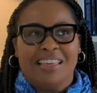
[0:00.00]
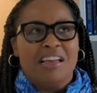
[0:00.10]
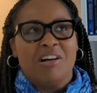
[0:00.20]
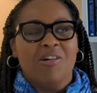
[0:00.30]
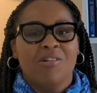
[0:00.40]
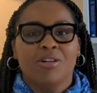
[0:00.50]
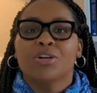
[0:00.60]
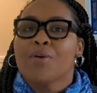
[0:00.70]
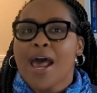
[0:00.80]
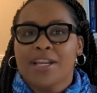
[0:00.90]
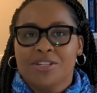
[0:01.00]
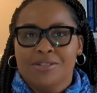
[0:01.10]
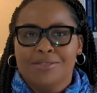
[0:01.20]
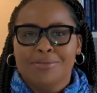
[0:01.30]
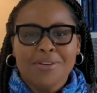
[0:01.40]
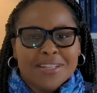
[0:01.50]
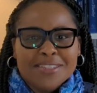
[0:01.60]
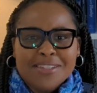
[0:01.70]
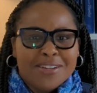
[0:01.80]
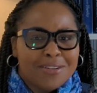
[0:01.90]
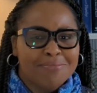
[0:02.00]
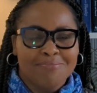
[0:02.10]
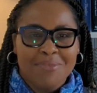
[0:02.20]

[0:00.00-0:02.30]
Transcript: thing called gratitude? Well, consider,